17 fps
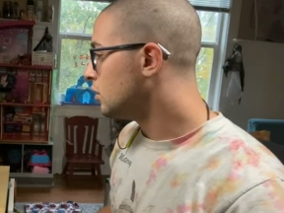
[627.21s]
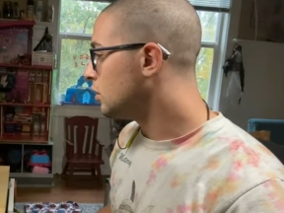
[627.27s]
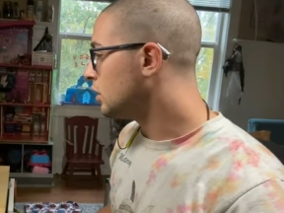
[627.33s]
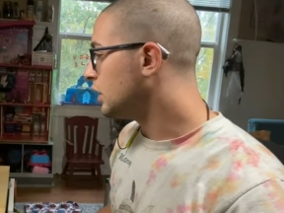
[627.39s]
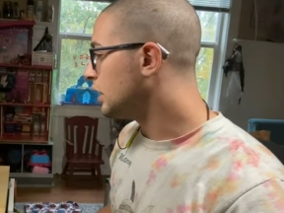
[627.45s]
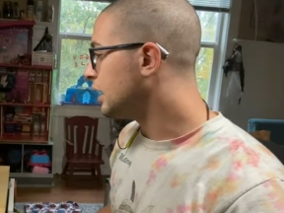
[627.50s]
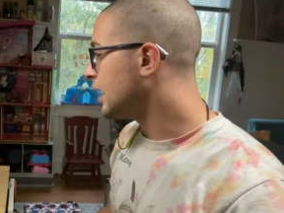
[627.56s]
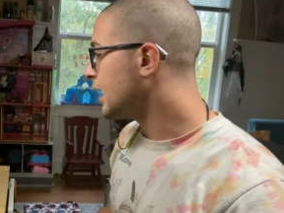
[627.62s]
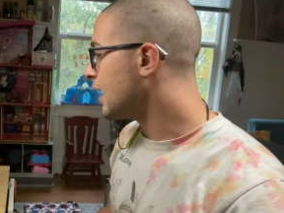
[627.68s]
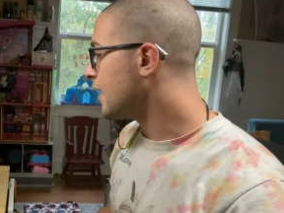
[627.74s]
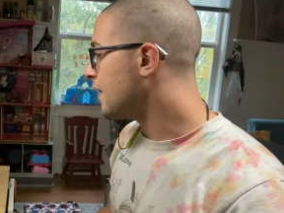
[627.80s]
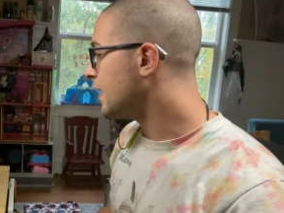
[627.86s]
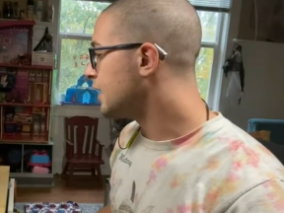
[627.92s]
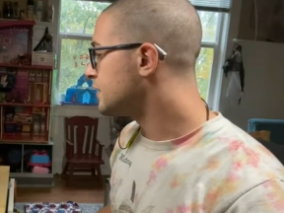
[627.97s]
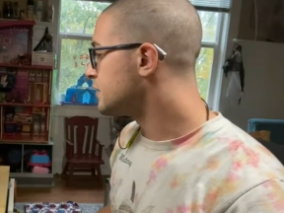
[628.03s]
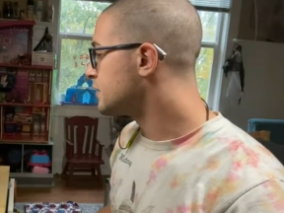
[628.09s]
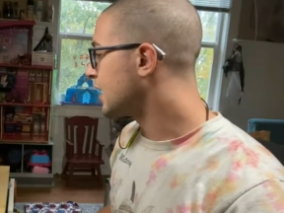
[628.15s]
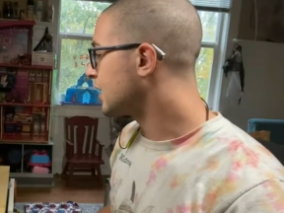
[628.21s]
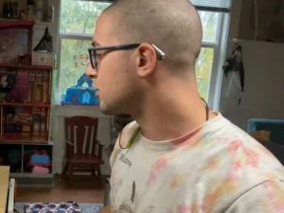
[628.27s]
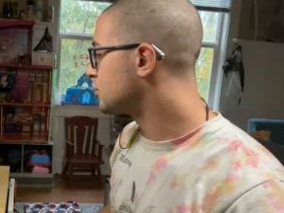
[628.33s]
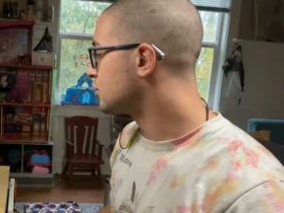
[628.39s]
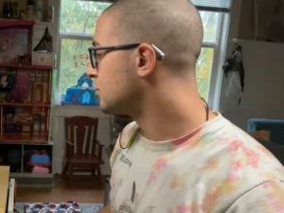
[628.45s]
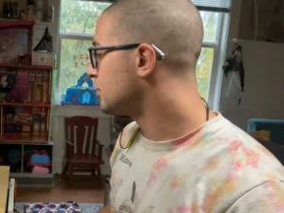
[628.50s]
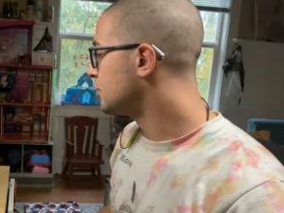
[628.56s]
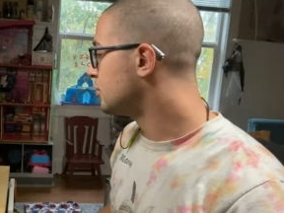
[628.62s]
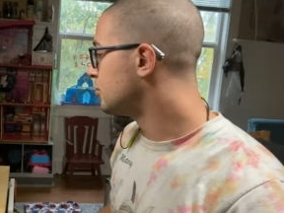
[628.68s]
Yeah, that is
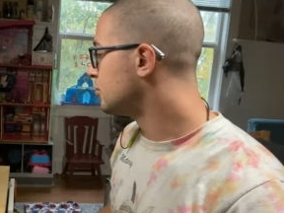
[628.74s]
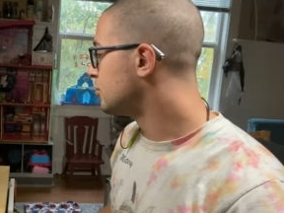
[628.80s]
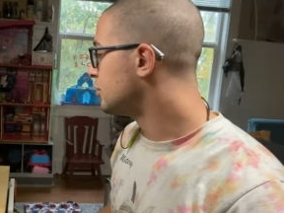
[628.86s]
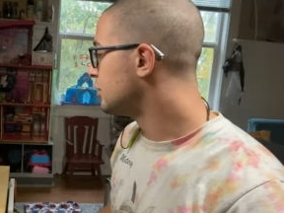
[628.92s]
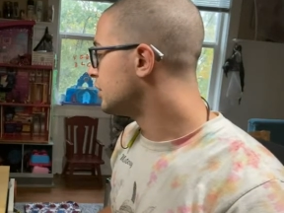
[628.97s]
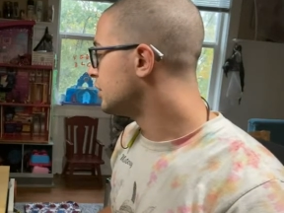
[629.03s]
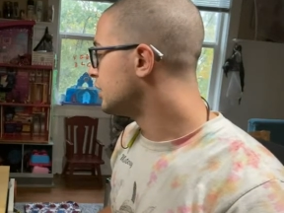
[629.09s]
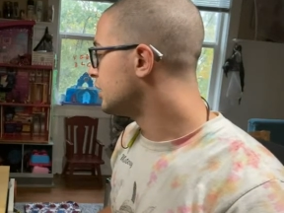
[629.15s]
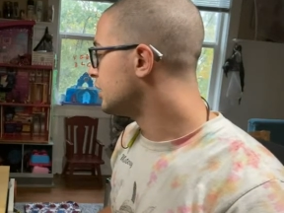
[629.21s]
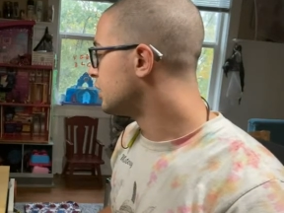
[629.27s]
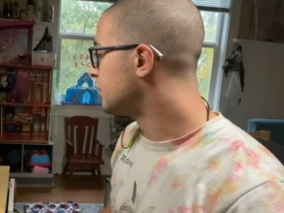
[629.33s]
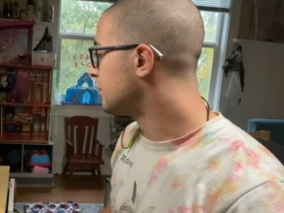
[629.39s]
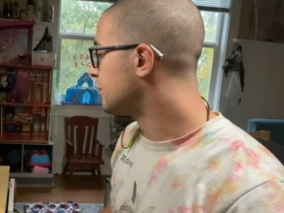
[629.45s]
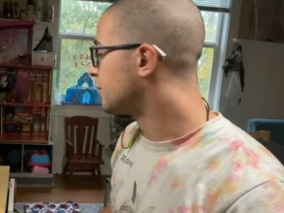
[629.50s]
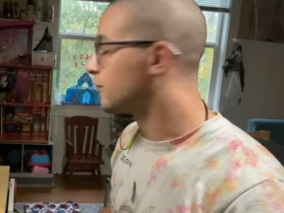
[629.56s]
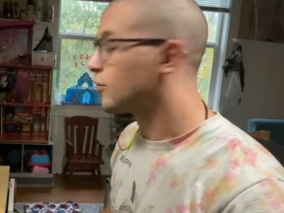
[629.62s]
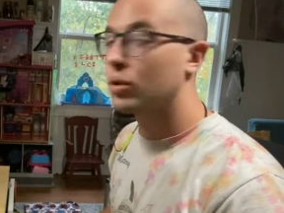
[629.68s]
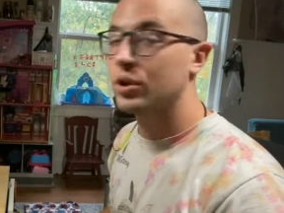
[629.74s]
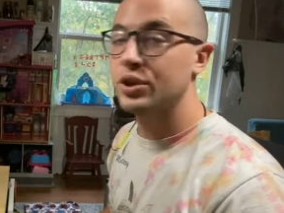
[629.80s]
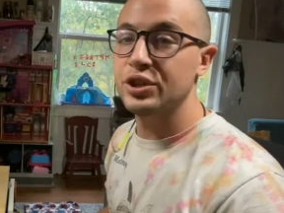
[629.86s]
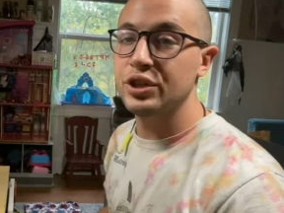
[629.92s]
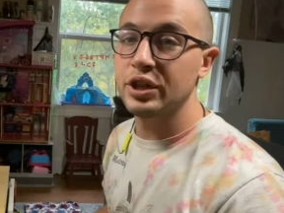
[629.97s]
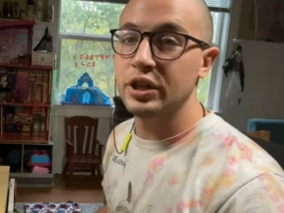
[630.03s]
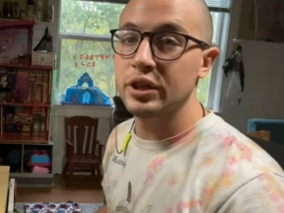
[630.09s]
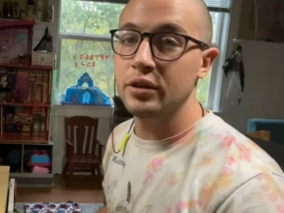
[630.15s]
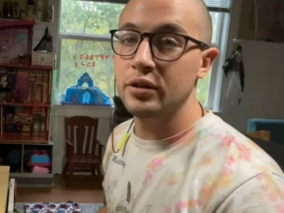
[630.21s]
actually really
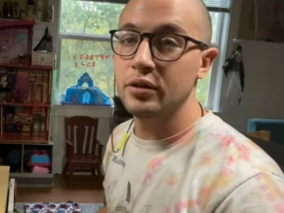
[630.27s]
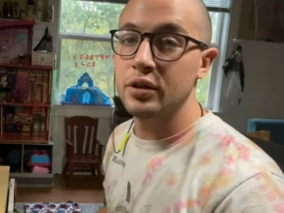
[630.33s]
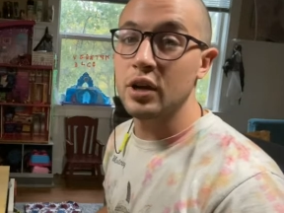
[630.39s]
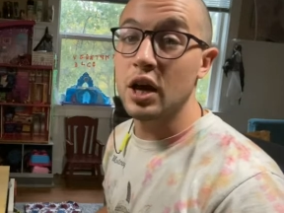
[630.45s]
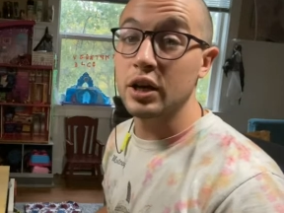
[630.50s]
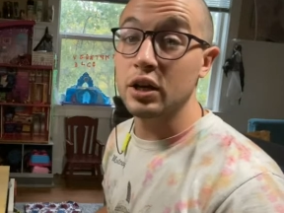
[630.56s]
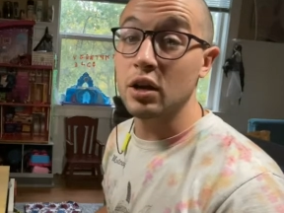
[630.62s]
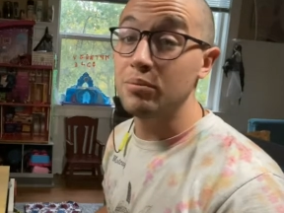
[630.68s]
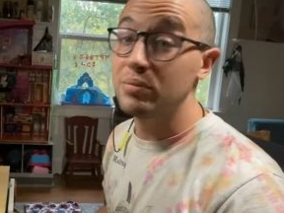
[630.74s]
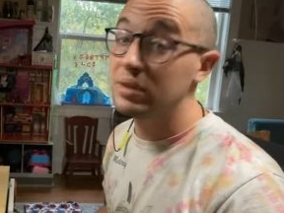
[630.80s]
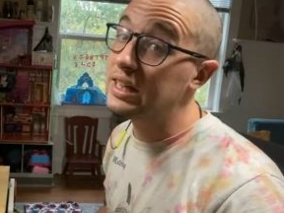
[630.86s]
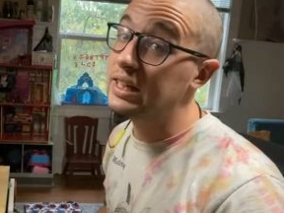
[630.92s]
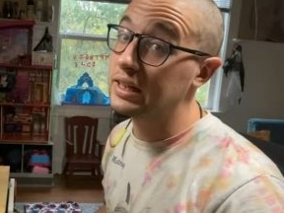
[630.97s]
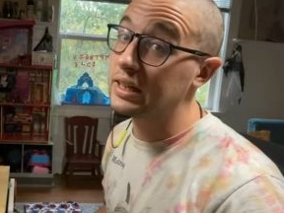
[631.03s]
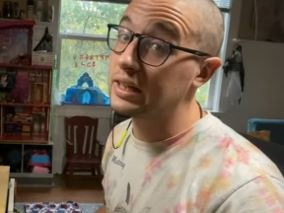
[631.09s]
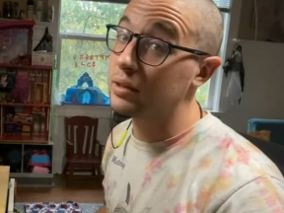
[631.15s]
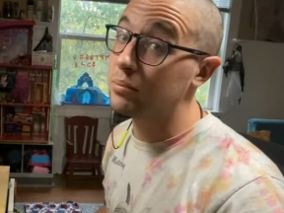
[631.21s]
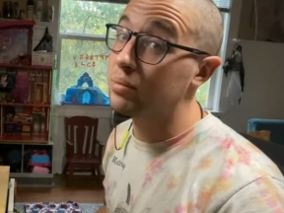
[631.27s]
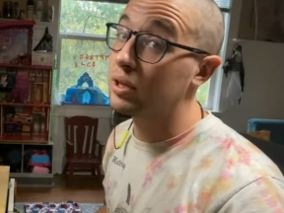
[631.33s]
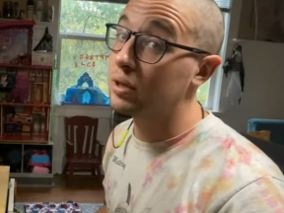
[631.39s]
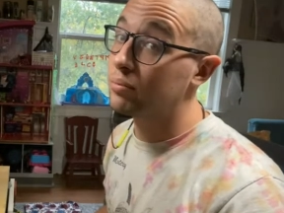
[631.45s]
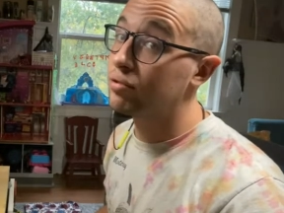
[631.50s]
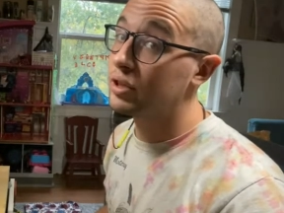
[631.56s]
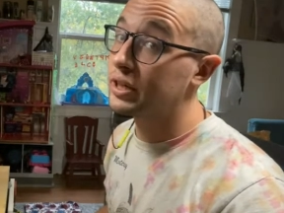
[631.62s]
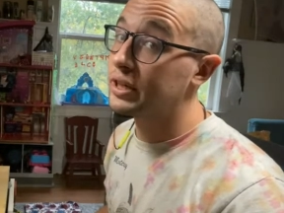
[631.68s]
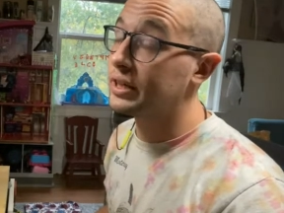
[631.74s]
unfortunate. Not completely, but it's
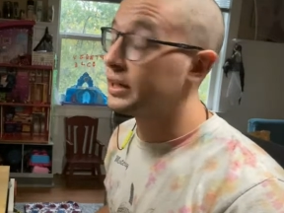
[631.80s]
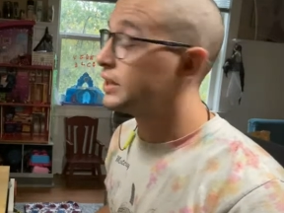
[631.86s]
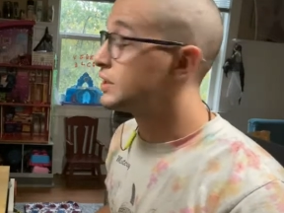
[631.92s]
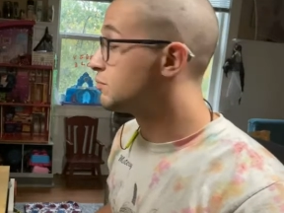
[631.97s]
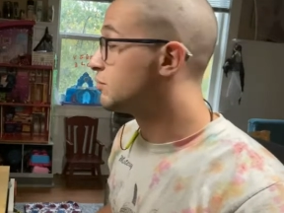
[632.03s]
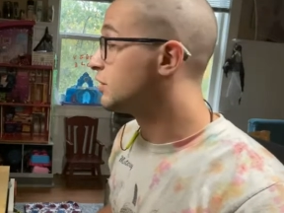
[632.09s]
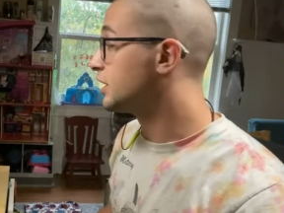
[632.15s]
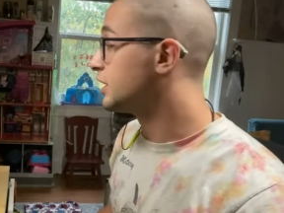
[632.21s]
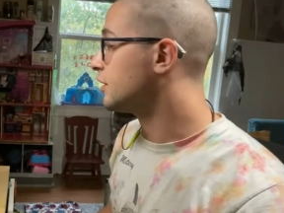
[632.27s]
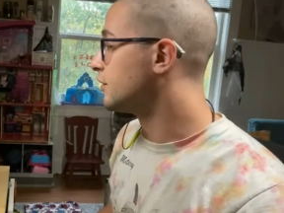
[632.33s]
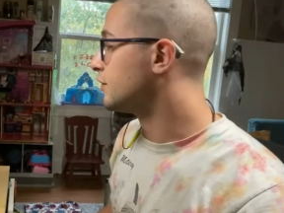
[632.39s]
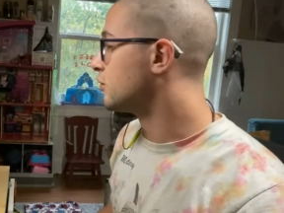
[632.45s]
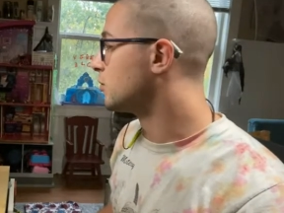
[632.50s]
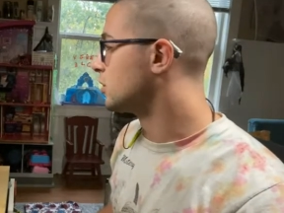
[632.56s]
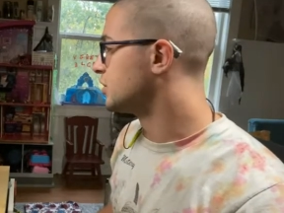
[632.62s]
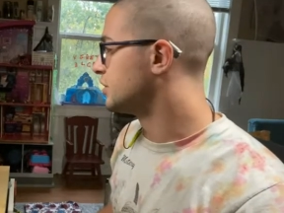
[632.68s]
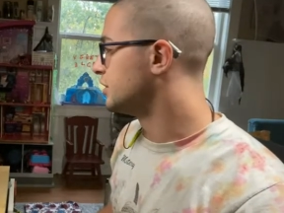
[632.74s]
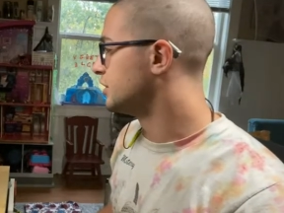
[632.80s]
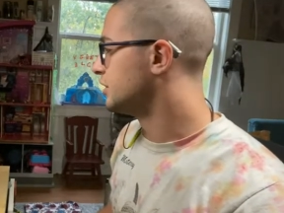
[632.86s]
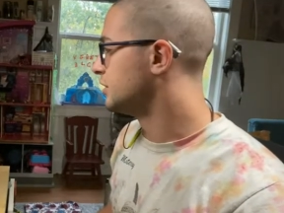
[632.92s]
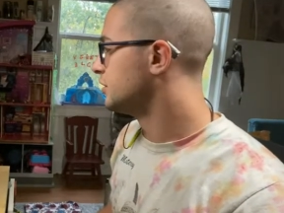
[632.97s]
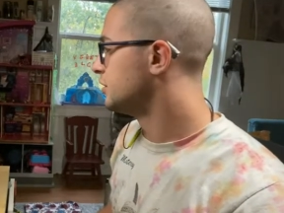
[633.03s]
pretty unfortunate.